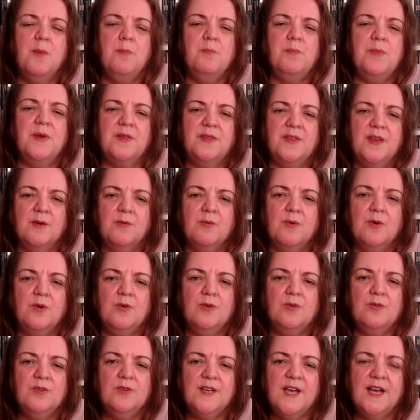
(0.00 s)
but they're
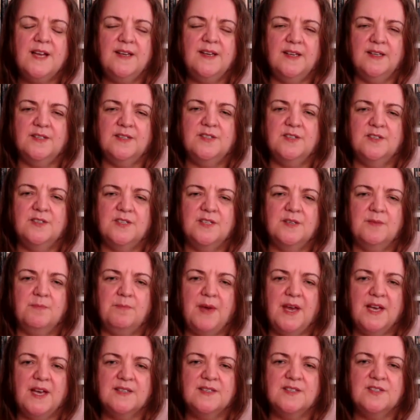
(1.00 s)
all connected to
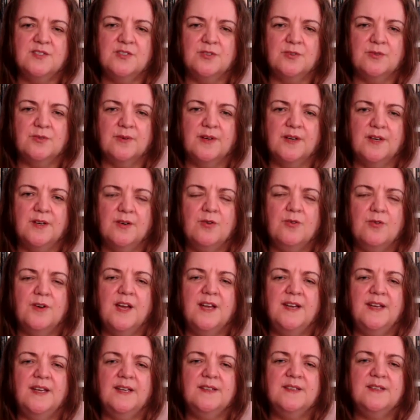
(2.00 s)
backstory or
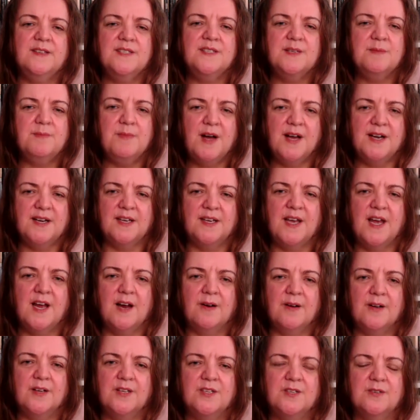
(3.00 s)
connected to minor
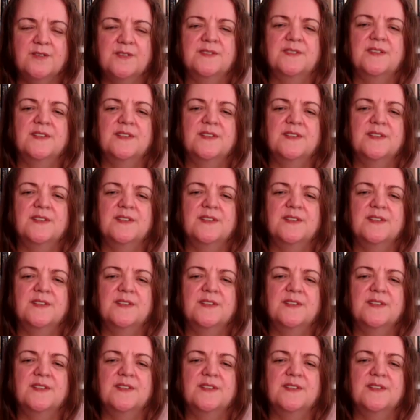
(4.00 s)
characters.